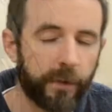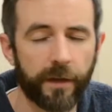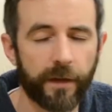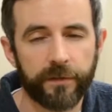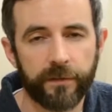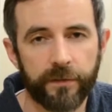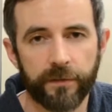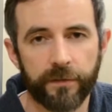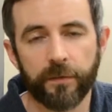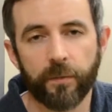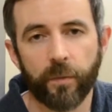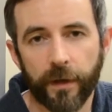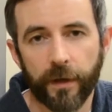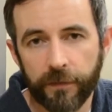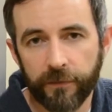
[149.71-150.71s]
also do
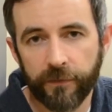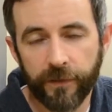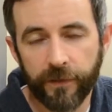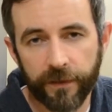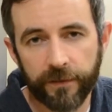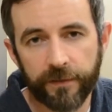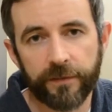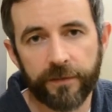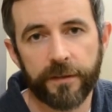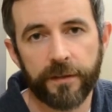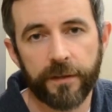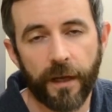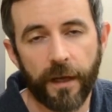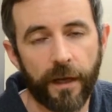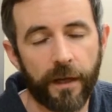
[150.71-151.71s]
some work in
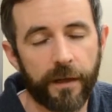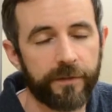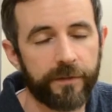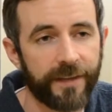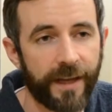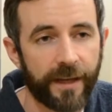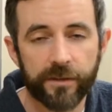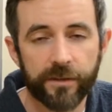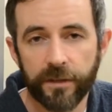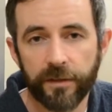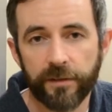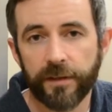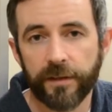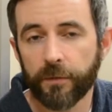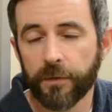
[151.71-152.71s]
fixed
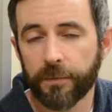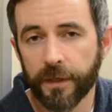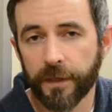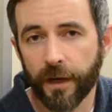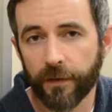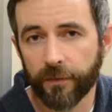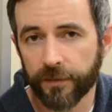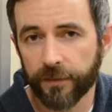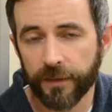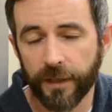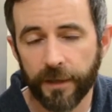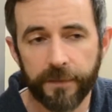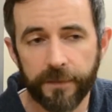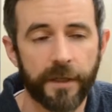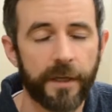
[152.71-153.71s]
sections that would be cover
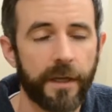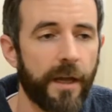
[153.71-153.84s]
slipped,